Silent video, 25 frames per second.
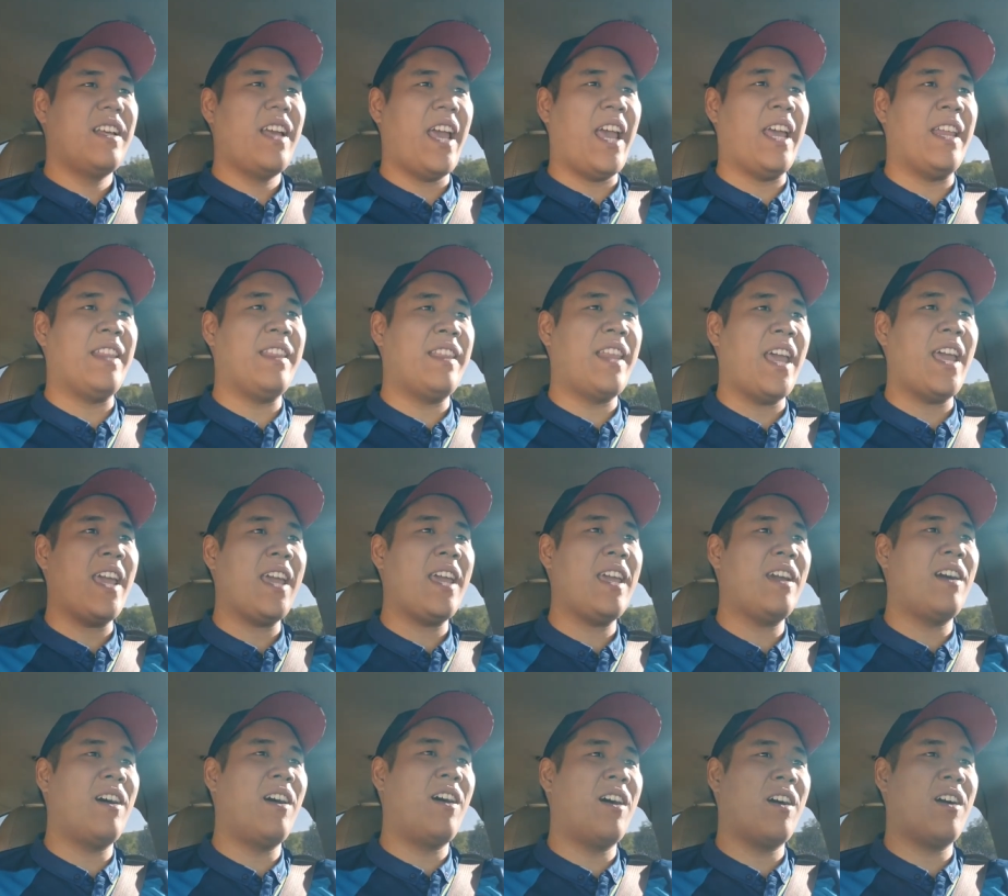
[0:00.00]
and
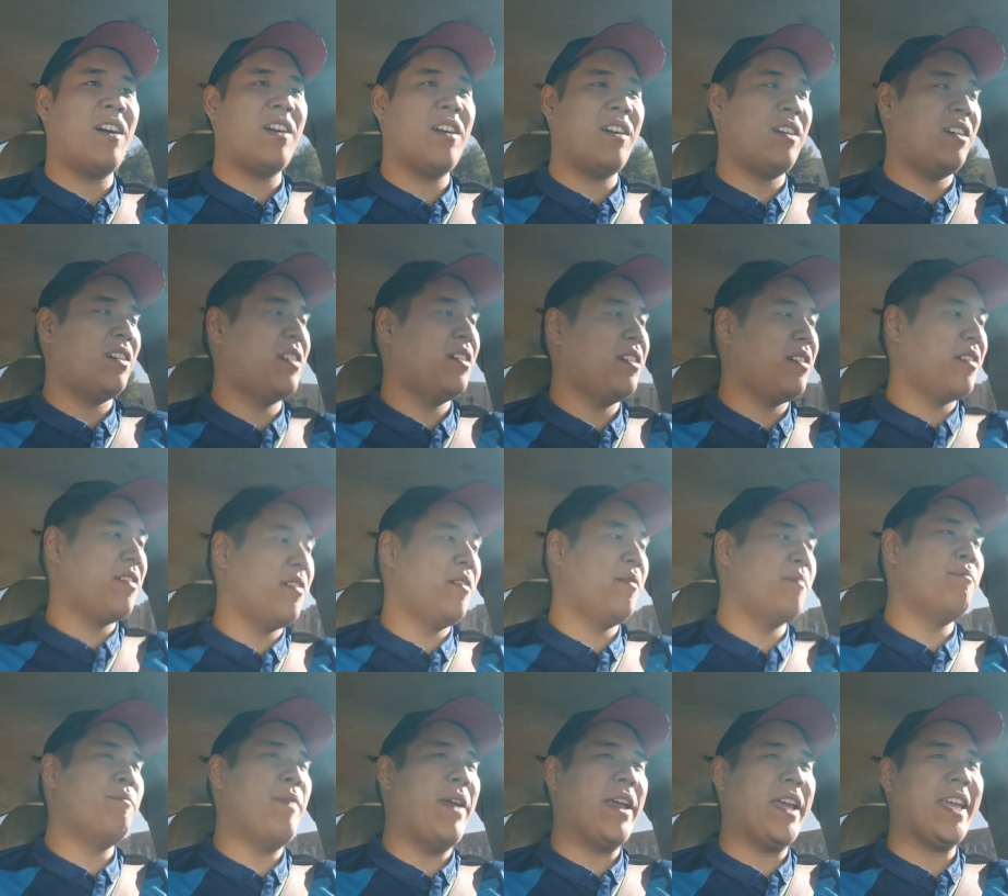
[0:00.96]
they are
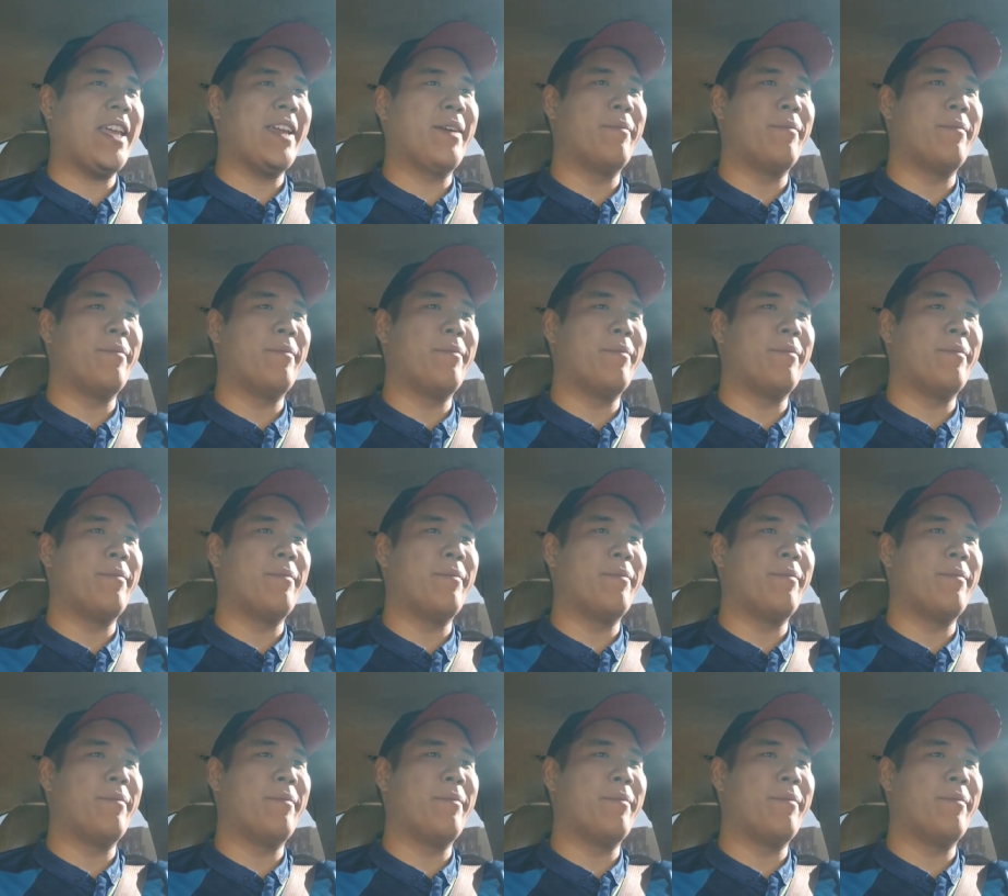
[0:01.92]
making